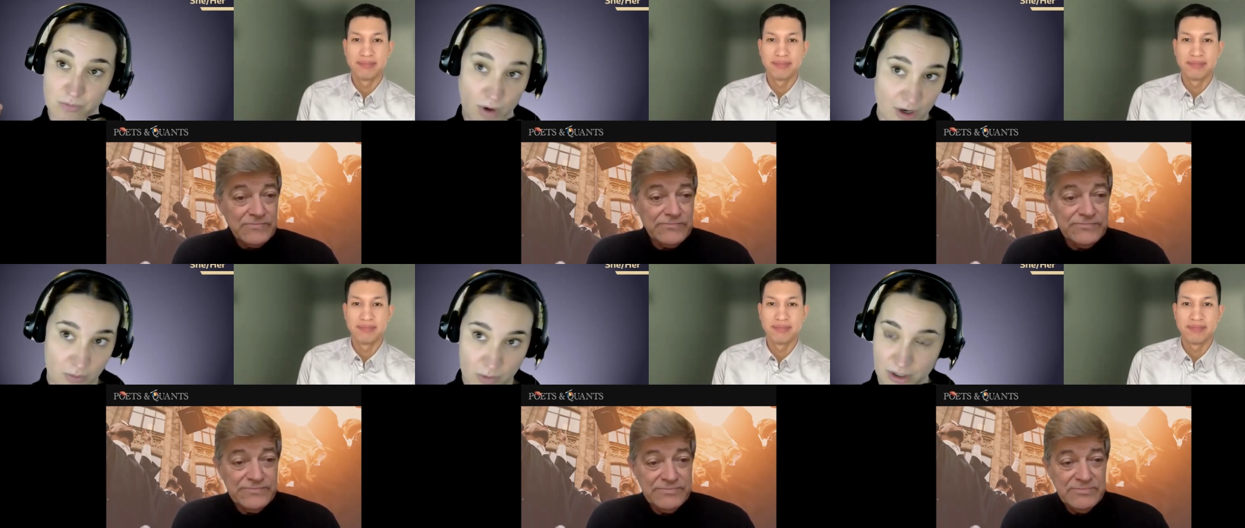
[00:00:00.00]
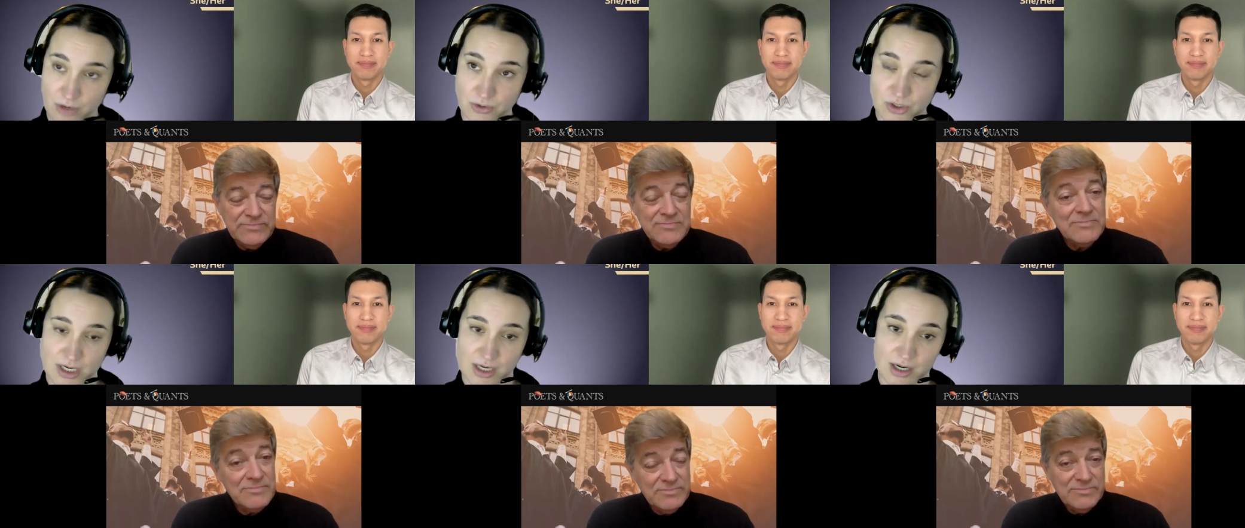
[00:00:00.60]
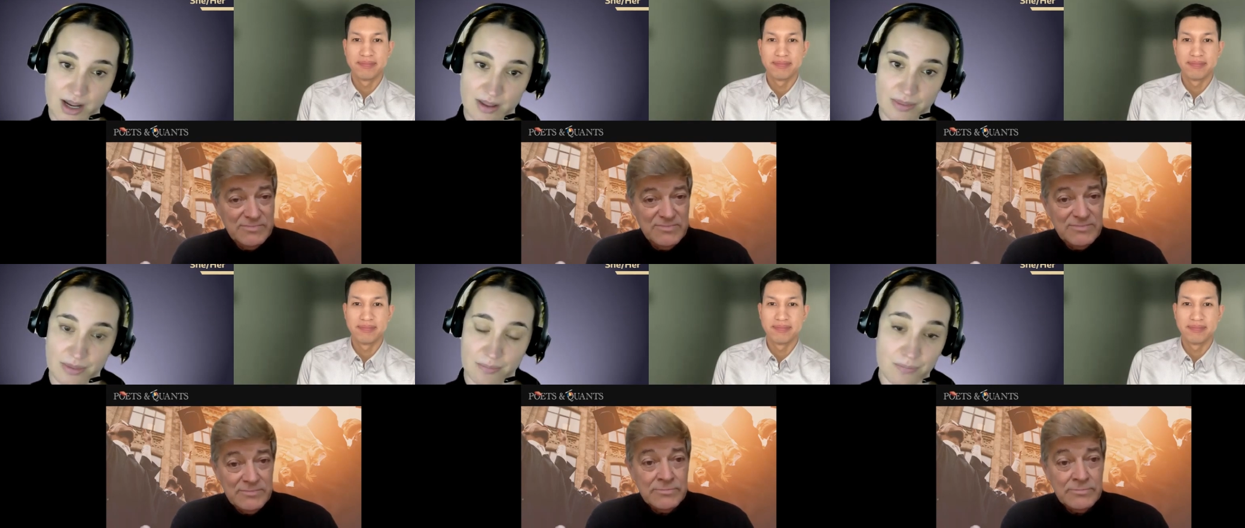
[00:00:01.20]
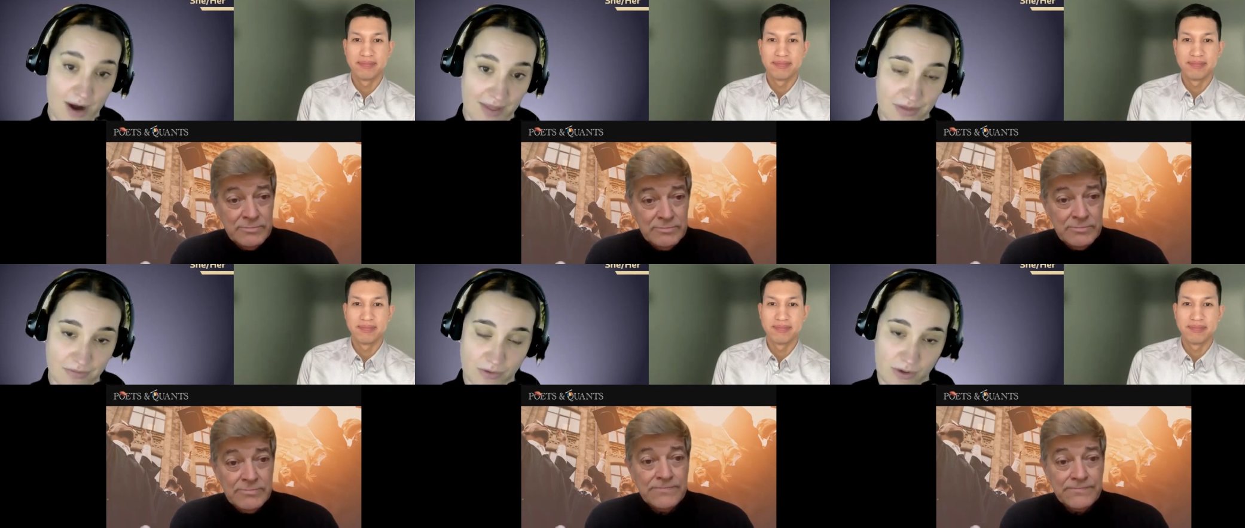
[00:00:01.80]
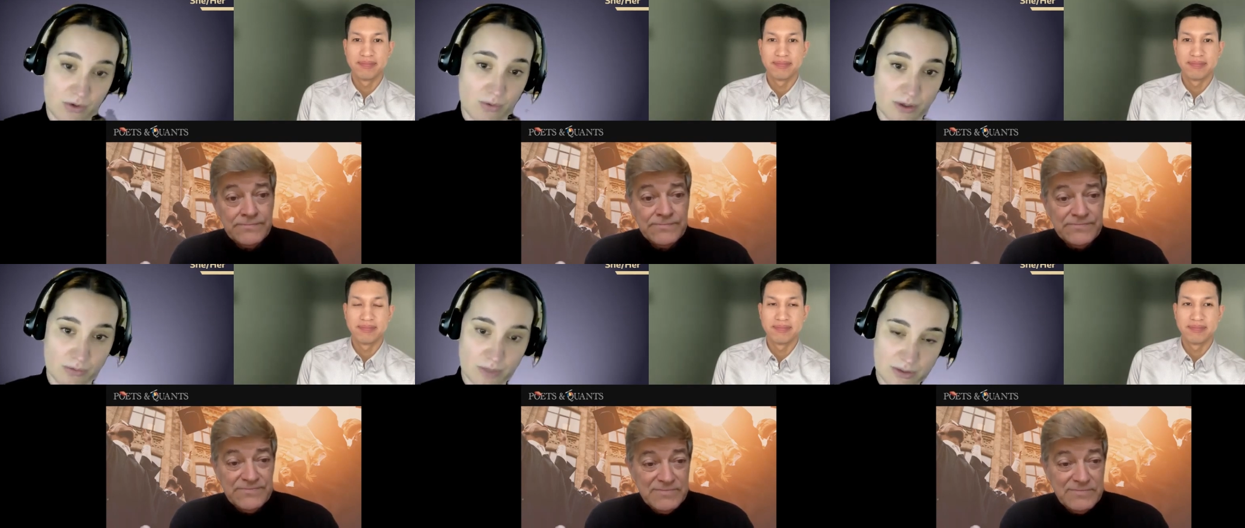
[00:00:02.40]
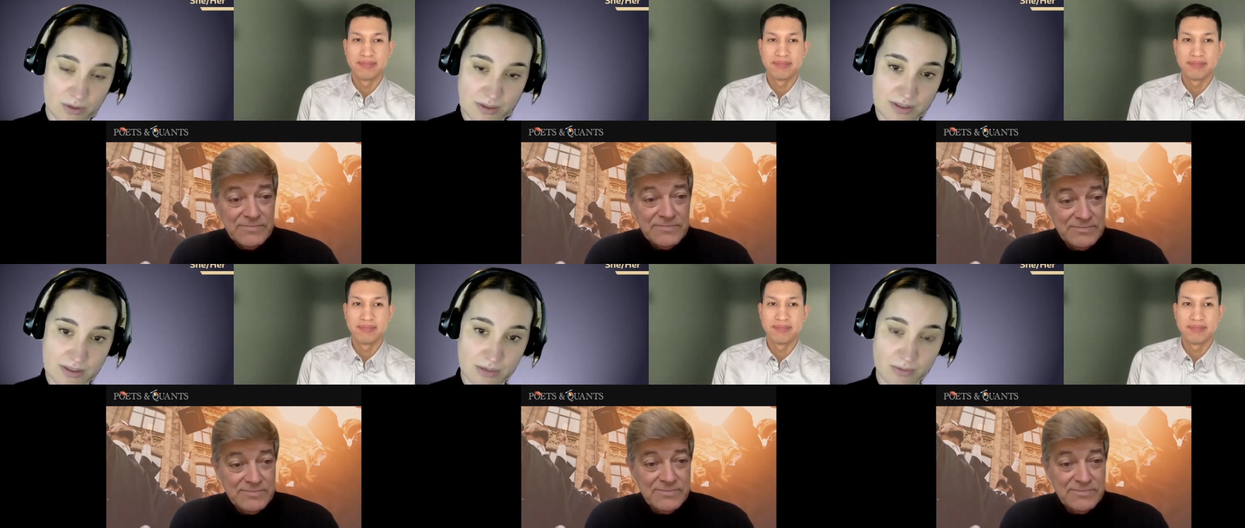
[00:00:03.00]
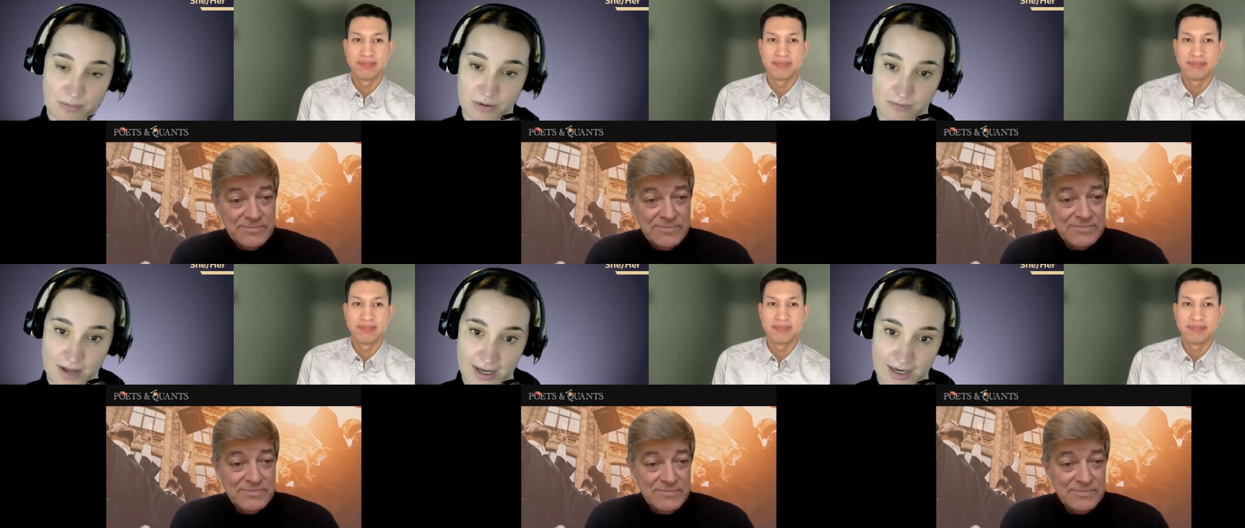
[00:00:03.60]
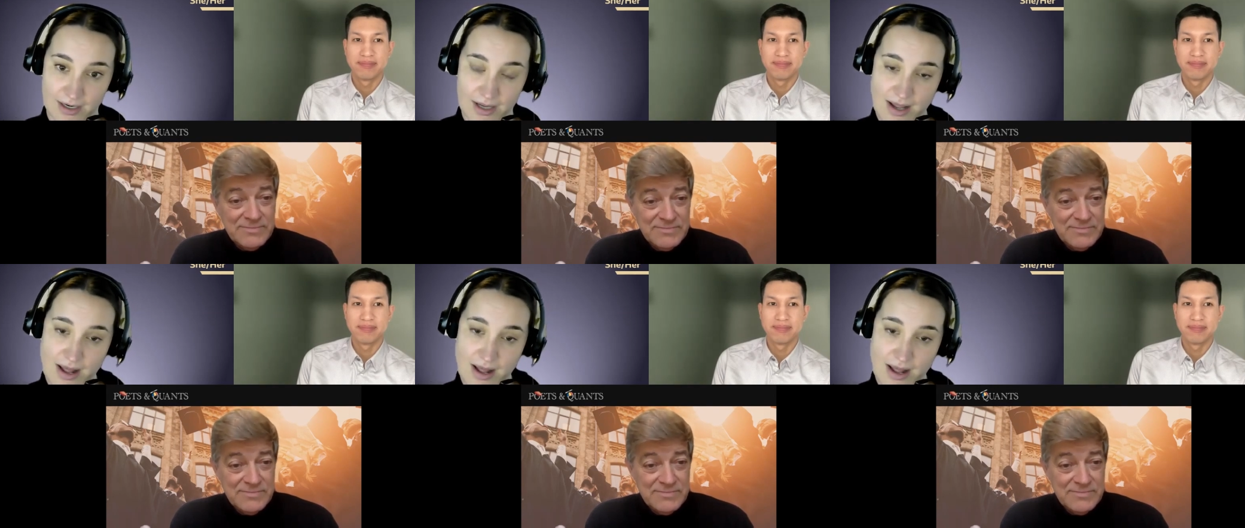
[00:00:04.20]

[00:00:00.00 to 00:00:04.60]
Speaker 1: one-on-one coaching and the breadth of career resources that we provide